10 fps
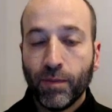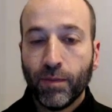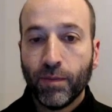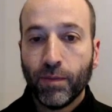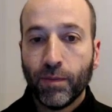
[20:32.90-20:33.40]

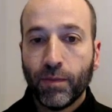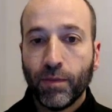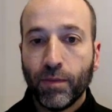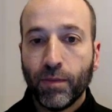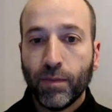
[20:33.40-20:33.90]

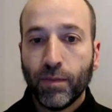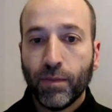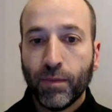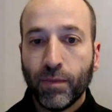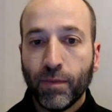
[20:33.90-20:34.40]

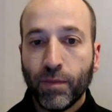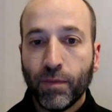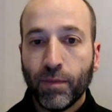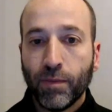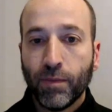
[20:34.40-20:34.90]

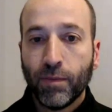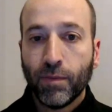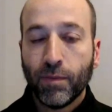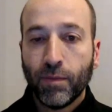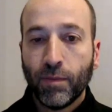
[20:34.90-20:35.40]

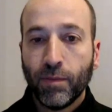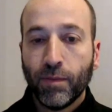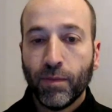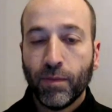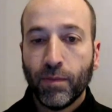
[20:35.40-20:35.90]

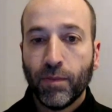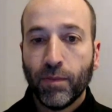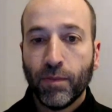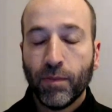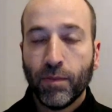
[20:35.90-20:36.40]

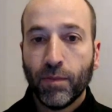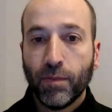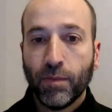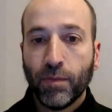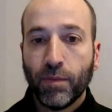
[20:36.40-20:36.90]

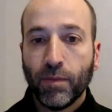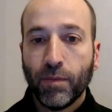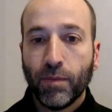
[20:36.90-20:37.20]
This person isn't speaking.